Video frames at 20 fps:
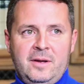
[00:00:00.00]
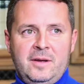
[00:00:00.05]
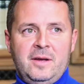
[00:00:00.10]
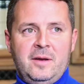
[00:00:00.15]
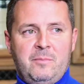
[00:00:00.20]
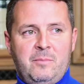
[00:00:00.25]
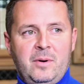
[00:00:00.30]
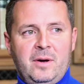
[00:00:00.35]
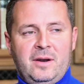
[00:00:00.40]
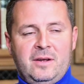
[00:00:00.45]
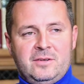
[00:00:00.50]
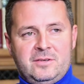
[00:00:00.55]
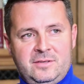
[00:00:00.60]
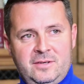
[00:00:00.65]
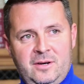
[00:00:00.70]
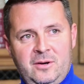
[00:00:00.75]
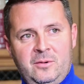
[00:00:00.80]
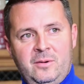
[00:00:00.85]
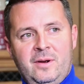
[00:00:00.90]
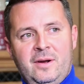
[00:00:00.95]
it better.
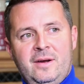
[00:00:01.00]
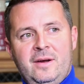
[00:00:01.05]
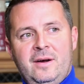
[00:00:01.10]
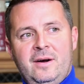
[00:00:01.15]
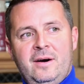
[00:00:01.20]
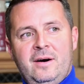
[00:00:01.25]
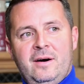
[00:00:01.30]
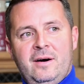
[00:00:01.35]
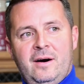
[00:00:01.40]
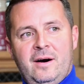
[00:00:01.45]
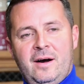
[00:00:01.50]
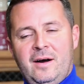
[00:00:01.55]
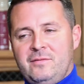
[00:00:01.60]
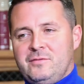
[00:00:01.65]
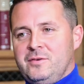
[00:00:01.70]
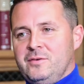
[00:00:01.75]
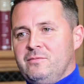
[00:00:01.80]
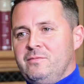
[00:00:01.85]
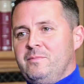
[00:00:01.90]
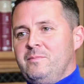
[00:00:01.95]
So I have
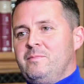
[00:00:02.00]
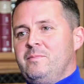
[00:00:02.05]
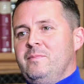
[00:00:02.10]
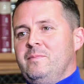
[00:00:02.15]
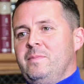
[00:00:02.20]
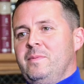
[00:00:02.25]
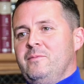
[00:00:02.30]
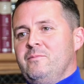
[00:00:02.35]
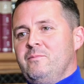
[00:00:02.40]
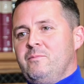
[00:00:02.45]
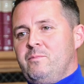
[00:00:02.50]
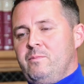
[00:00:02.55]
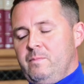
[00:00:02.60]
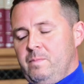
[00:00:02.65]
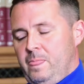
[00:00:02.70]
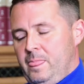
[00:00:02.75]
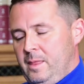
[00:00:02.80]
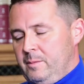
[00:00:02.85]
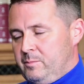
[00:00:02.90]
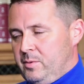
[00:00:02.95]
to
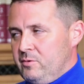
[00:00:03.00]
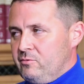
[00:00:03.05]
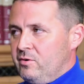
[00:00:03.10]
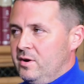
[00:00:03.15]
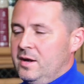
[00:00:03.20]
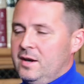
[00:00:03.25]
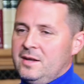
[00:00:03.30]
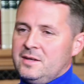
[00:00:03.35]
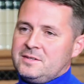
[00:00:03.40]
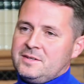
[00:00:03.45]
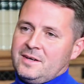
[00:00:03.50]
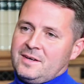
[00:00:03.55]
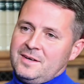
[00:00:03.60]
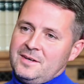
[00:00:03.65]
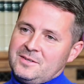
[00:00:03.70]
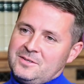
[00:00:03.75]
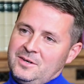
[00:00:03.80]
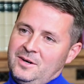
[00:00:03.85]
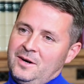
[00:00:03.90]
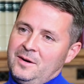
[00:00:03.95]
be realistic
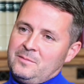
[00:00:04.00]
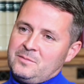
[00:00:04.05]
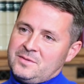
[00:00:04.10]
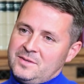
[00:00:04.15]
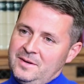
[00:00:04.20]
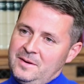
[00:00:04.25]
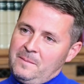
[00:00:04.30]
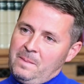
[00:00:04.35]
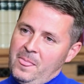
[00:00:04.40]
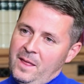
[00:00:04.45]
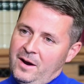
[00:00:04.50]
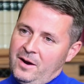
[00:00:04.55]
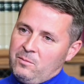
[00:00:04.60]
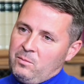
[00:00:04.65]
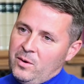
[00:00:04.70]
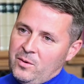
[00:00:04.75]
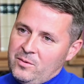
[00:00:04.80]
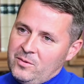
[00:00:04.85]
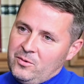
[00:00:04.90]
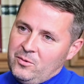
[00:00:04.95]
at times that I
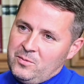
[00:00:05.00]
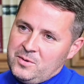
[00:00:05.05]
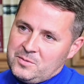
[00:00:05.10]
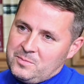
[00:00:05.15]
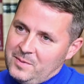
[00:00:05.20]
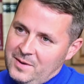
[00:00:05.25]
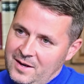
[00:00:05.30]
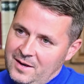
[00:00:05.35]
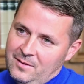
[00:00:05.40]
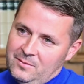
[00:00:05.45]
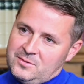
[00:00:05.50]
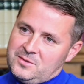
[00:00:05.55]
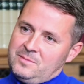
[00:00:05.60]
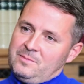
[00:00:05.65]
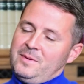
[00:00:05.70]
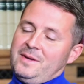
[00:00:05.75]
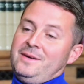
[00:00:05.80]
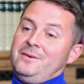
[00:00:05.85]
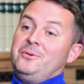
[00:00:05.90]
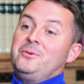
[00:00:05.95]
won't always be able to
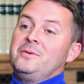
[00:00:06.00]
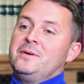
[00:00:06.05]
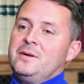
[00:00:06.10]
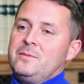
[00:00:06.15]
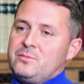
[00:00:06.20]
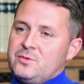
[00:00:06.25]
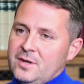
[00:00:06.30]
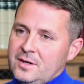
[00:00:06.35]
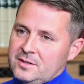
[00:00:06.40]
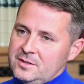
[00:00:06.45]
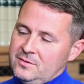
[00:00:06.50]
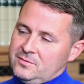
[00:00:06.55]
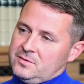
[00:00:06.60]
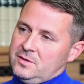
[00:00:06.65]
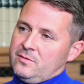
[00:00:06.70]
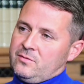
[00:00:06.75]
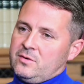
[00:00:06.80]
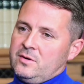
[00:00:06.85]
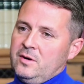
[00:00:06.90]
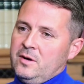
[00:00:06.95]
meet all the objectives
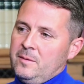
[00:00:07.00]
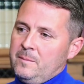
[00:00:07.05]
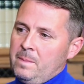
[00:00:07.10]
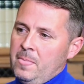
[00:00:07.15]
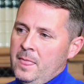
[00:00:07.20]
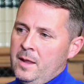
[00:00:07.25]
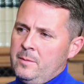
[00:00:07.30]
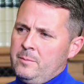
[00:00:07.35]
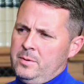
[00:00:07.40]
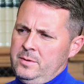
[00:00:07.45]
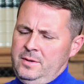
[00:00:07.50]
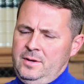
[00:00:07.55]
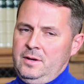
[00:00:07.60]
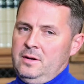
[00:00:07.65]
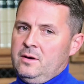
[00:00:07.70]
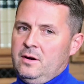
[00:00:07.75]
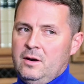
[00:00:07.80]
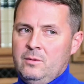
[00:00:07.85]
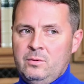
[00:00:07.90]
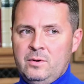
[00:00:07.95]
I've got. But yeah,
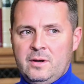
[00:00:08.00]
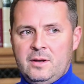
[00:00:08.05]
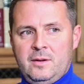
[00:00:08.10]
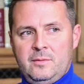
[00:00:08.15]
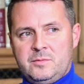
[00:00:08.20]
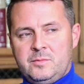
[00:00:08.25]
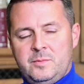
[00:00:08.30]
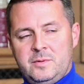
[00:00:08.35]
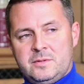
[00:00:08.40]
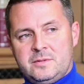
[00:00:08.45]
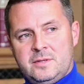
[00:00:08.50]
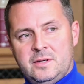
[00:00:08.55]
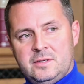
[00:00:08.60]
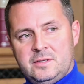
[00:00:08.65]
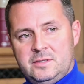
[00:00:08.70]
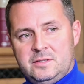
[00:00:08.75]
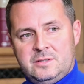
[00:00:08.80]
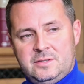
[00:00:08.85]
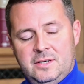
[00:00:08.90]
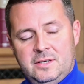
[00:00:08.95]
I want the club to be
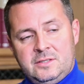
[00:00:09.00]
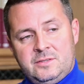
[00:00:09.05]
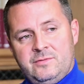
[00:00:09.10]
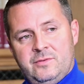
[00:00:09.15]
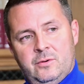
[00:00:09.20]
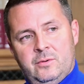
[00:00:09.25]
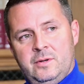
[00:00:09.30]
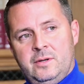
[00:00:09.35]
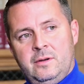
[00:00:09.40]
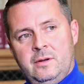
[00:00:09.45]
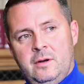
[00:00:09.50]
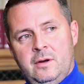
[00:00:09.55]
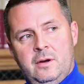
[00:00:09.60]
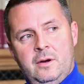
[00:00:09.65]
successful, and